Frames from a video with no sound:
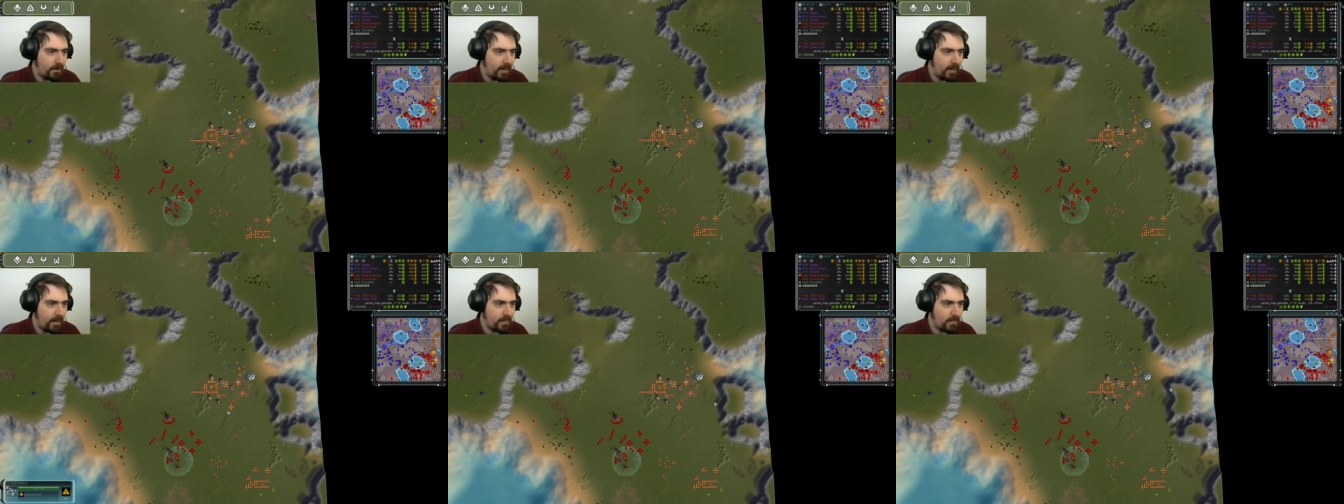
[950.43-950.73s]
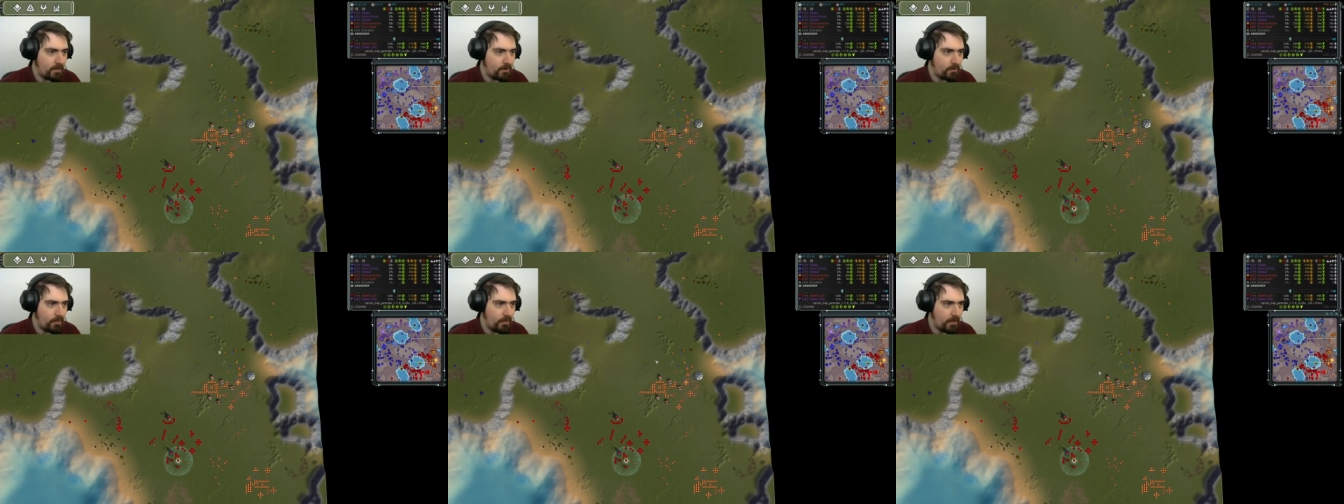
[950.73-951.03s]
I
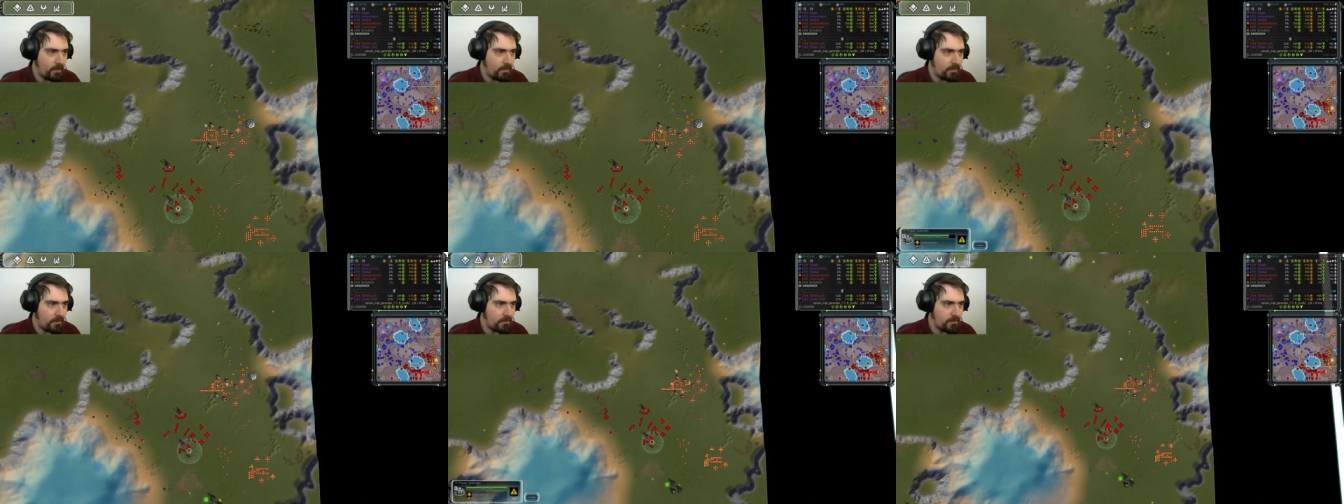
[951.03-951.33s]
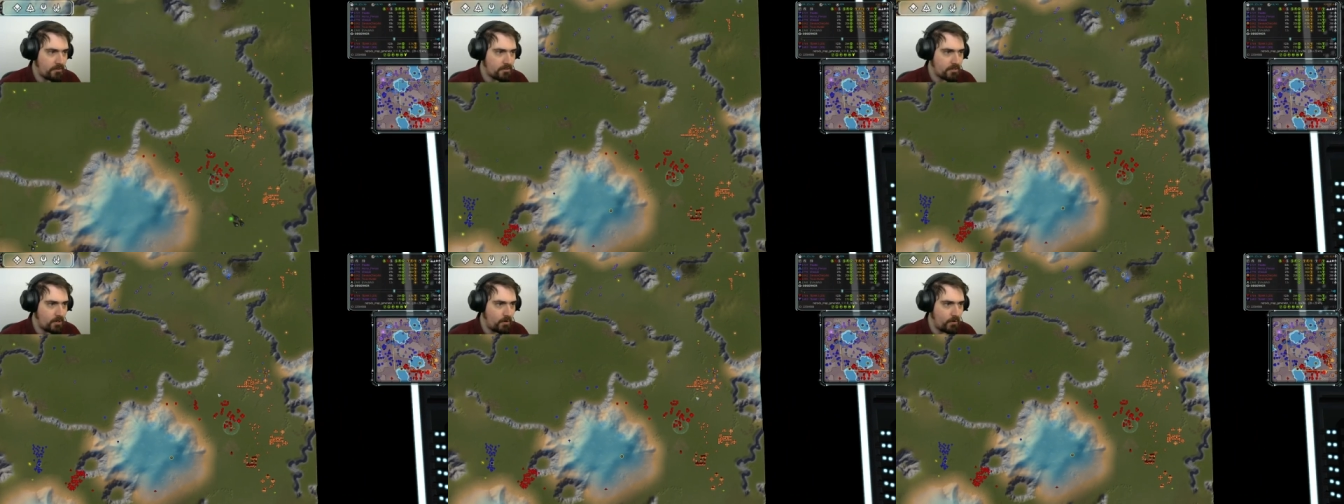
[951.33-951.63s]
don't think this
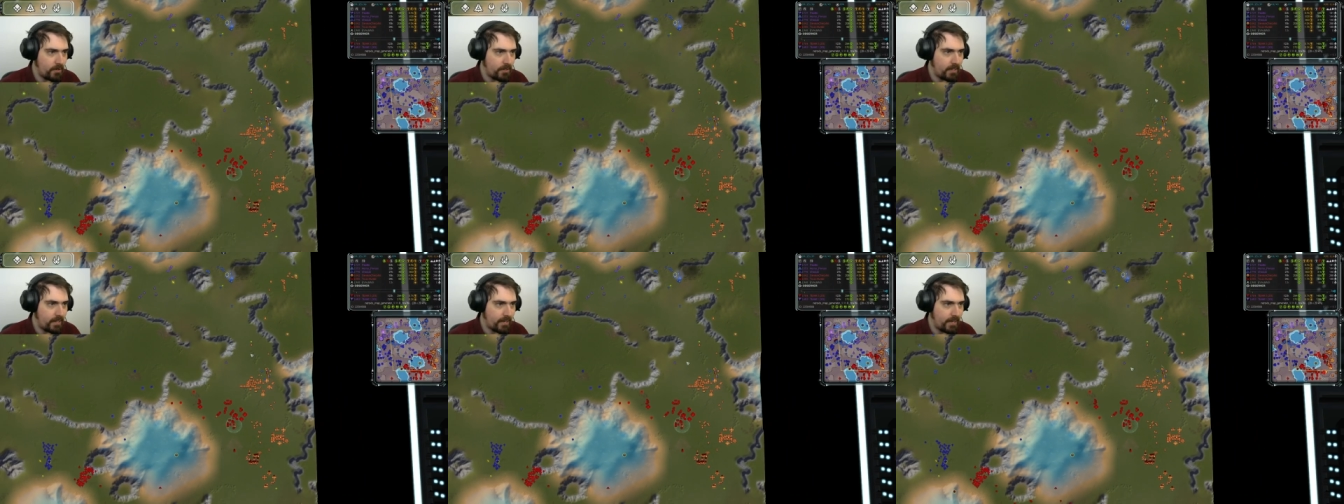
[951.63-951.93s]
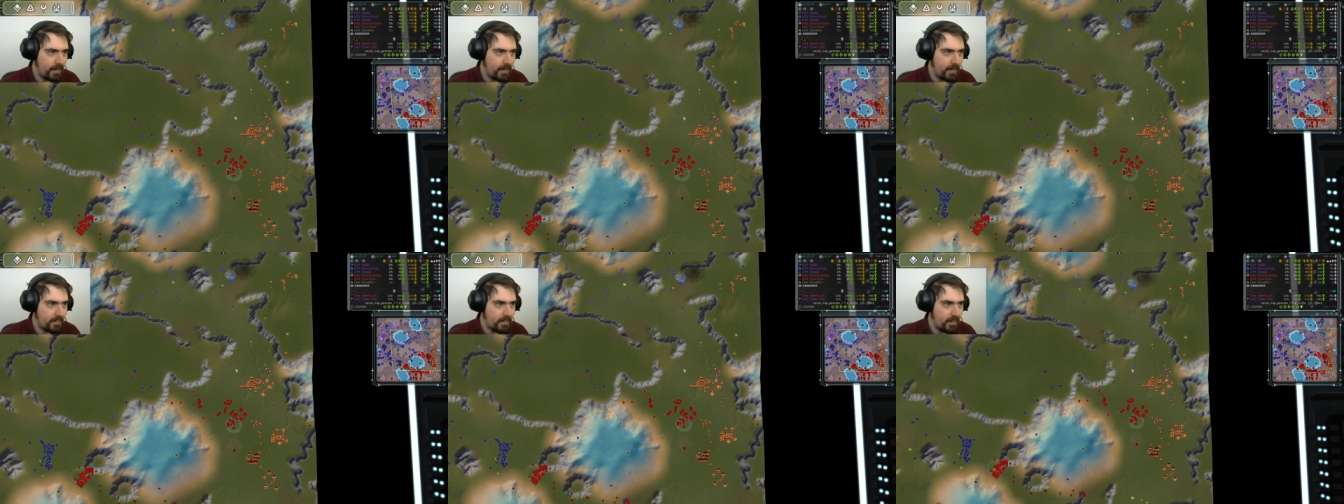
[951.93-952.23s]
is going to
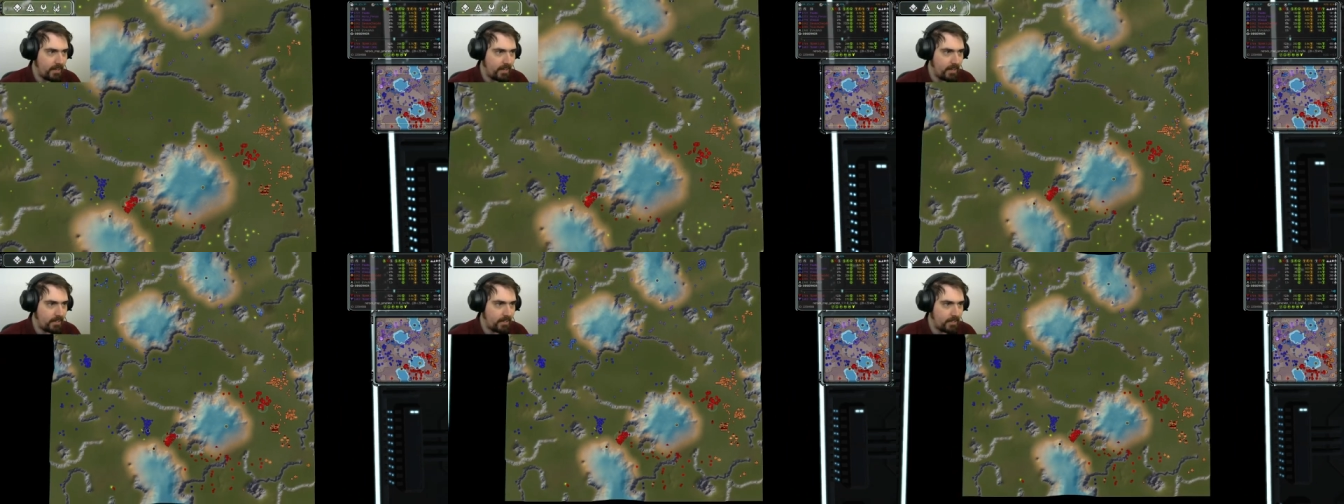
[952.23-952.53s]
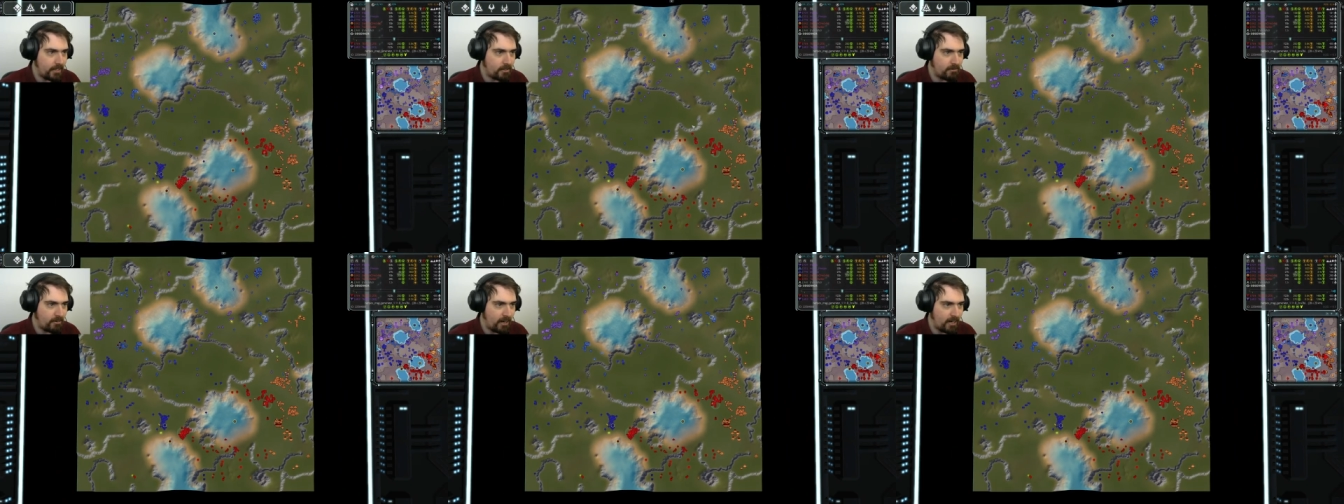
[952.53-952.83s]
get
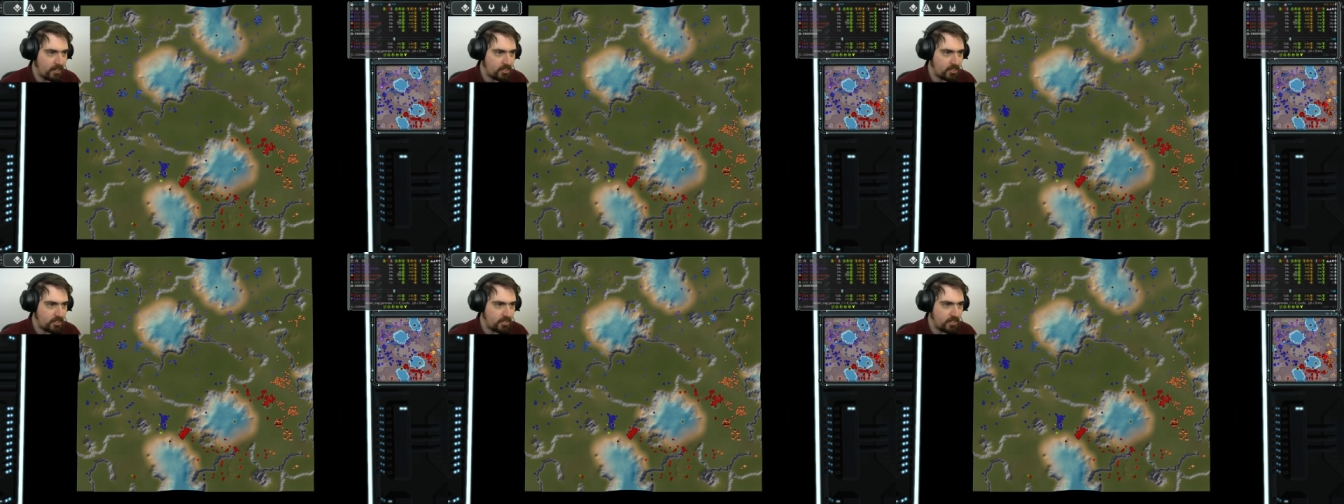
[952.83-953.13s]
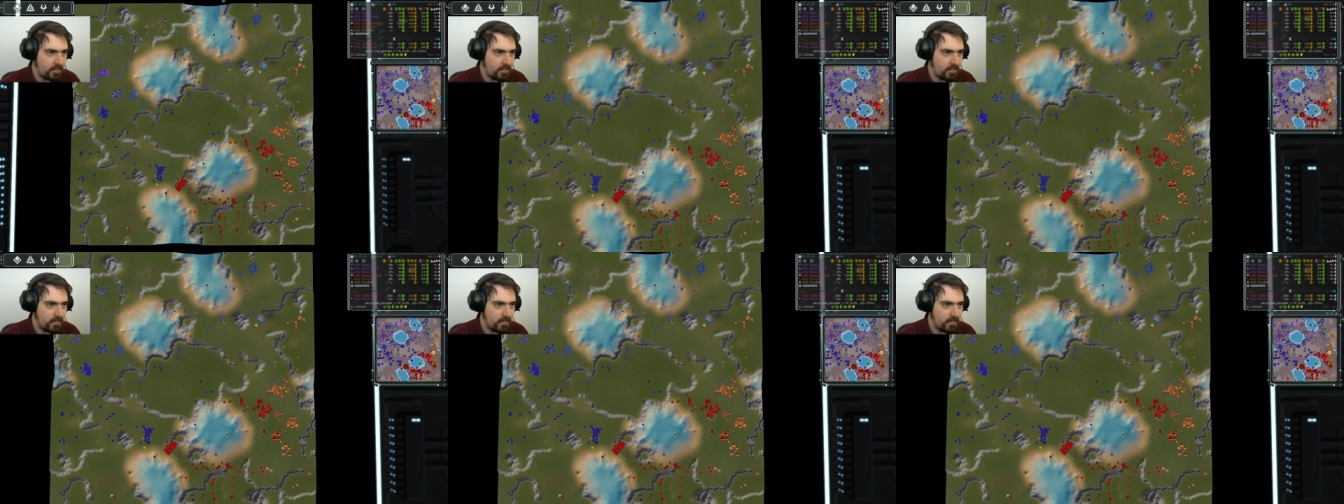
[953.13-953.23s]
any traction,